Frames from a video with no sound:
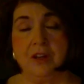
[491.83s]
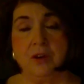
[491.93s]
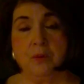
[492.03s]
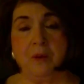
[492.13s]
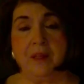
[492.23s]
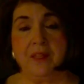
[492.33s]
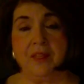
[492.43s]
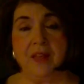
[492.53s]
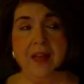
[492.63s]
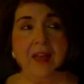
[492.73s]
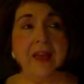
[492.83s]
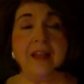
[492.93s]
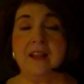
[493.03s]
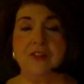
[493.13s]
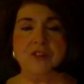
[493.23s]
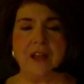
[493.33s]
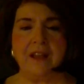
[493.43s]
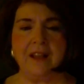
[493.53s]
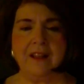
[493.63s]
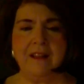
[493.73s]
with a hidden
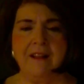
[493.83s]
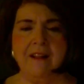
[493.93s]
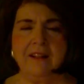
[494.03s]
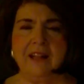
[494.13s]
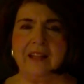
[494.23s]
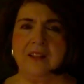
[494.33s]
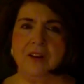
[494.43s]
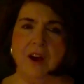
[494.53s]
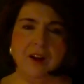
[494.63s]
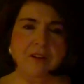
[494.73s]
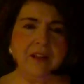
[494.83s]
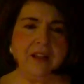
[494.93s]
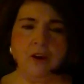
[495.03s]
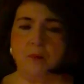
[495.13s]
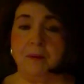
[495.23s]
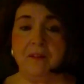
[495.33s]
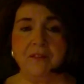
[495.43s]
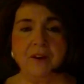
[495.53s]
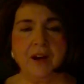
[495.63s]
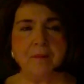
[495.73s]
agenda, like they're hungry and hoping
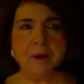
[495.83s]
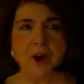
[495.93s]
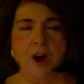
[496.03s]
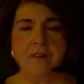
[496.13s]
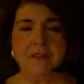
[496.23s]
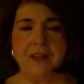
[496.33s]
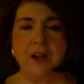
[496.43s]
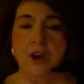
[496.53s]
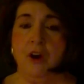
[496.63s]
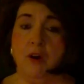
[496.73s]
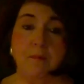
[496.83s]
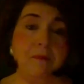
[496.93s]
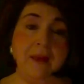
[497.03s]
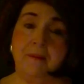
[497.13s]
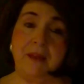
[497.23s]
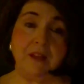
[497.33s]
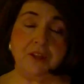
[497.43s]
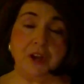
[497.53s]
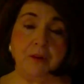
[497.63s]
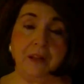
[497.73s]
for a cup of coffee or maybe a
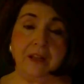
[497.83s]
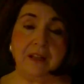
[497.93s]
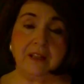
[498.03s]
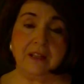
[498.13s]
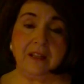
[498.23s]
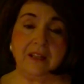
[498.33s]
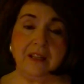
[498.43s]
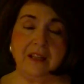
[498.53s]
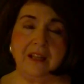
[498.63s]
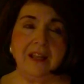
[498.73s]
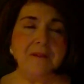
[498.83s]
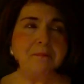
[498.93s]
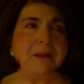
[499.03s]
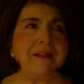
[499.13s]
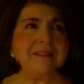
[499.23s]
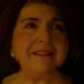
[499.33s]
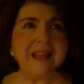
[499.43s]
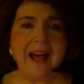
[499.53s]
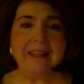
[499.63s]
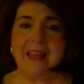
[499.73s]
donut. But it's
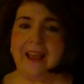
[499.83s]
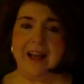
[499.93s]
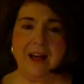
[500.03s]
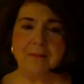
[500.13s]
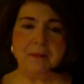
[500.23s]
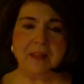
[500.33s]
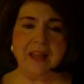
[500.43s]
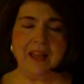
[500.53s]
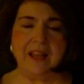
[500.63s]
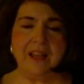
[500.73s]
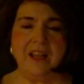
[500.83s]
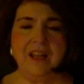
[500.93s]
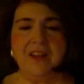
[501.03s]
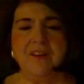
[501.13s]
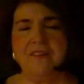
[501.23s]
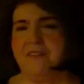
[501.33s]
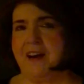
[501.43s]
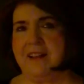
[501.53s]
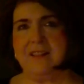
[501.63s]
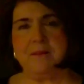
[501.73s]
not that complicated. You
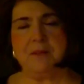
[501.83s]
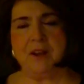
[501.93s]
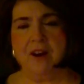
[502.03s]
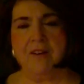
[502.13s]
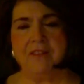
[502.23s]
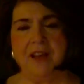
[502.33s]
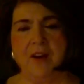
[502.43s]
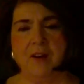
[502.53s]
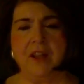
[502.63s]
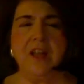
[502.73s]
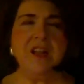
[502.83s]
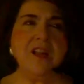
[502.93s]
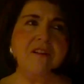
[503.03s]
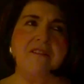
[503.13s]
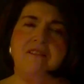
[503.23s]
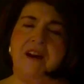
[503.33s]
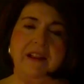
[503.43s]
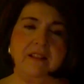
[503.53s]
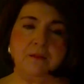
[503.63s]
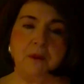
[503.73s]
invite them to coffee hour. You
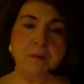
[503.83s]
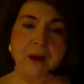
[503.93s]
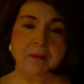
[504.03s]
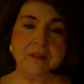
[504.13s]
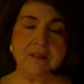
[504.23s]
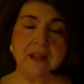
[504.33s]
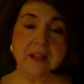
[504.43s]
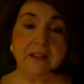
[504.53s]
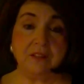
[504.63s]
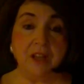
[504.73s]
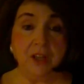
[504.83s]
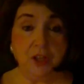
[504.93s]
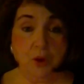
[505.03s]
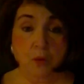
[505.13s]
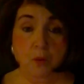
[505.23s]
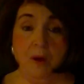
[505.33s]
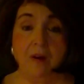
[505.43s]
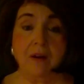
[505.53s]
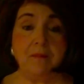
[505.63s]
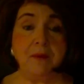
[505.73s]
invite them to Bible studies. You
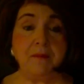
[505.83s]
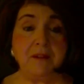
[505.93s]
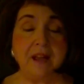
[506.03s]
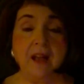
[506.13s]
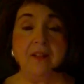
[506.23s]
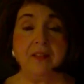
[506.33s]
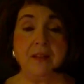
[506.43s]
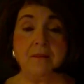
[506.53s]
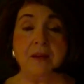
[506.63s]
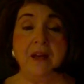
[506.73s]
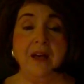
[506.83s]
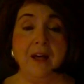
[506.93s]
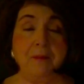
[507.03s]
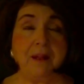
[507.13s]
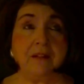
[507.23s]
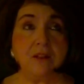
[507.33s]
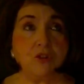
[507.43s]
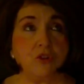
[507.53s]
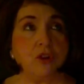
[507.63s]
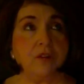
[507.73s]
welcome them and tell them about the
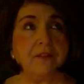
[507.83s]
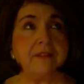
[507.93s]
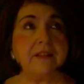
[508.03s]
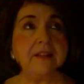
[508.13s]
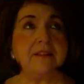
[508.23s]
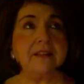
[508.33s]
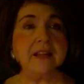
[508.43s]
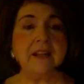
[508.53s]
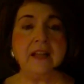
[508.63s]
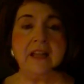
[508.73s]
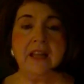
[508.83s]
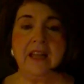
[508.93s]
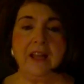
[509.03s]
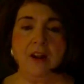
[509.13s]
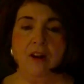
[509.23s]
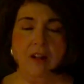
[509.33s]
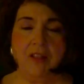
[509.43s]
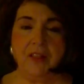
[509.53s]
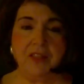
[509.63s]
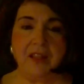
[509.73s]
services and all
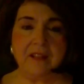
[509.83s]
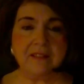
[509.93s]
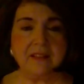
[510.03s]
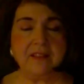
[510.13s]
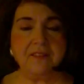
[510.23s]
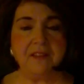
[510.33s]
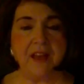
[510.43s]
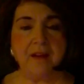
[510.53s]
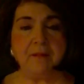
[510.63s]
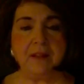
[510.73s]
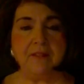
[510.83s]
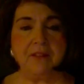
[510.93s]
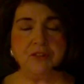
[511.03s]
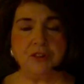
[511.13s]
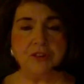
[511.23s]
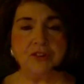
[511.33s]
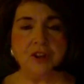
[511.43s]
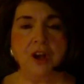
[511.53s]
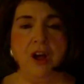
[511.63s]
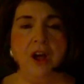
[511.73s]
the things that the family of the church
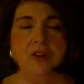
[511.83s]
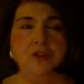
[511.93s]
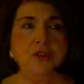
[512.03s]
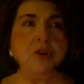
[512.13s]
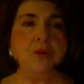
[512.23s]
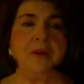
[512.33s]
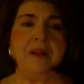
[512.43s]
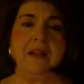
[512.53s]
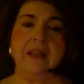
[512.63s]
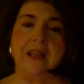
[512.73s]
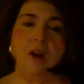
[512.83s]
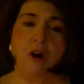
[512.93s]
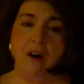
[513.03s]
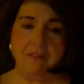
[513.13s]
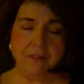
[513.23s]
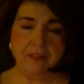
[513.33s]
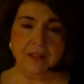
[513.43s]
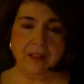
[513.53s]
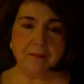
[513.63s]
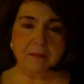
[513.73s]
do and can offer
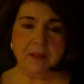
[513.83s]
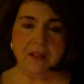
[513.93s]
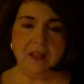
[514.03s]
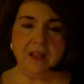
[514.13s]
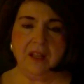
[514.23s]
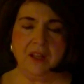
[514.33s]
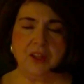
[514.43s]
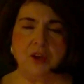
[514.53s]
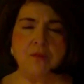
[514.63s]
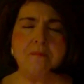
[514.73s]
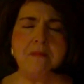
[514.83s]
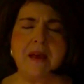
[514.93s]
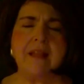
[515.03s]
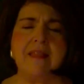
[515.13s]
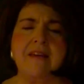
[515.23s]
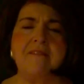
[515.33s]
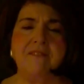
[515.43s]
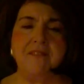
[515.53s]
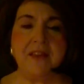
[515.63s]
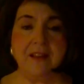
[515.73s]
them. You make them
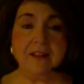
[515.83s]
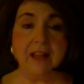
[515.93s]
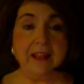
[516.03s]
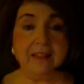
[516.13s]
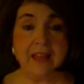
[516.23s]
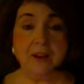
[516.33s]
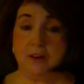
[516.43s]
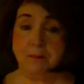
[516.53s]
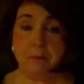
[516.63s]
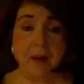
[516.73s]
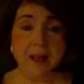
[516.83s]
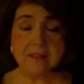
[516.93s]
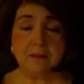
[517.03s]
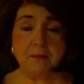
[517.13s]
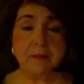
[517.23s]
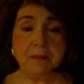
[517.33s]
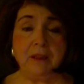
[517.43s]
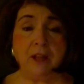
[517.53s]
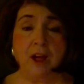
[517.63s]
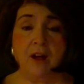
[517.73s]
feel like they could possibly
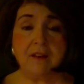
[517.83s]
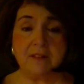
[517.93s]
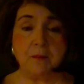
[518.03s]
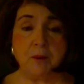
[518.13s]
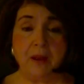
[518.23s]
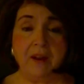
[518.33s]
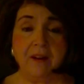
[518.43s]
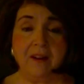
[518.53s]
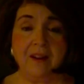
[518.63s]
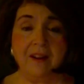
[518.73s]
belong somewhere.